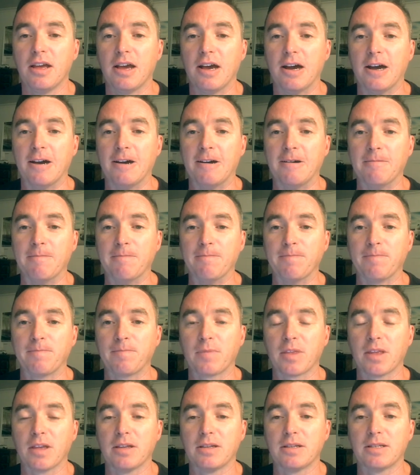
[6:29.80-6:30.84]

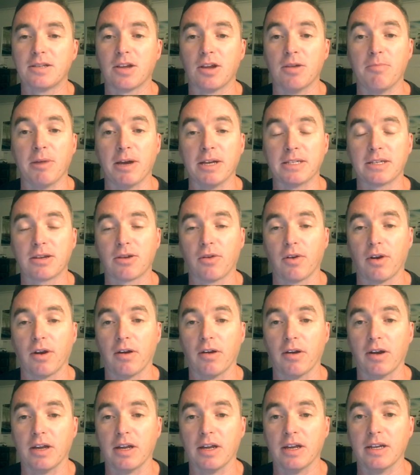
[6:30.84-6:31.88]
base
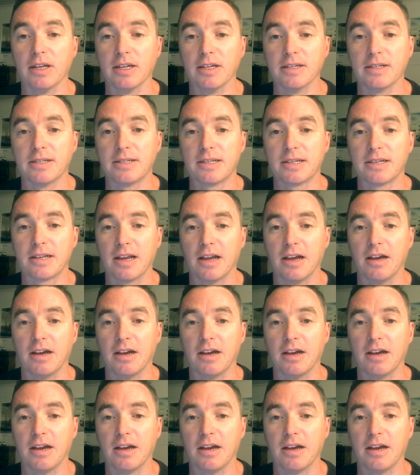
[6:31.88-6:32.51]
Carrera it is.